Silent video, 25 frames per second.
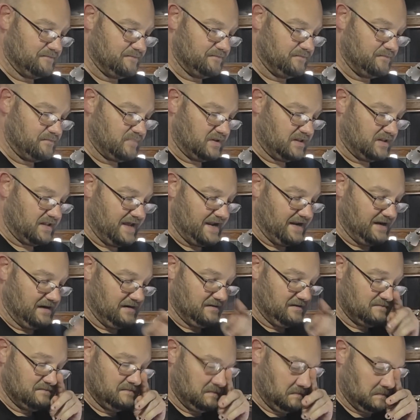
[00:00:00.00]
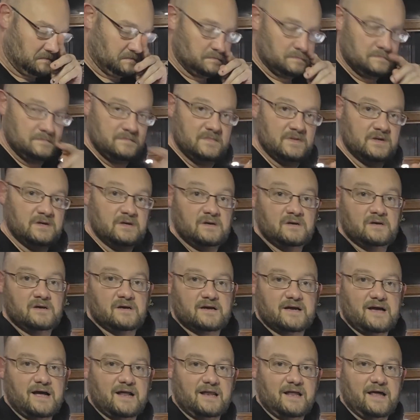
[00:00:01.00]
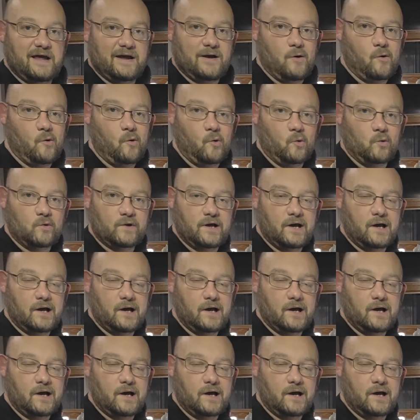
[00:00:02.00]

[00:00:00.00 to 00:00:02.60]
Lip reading: plate, kind of like old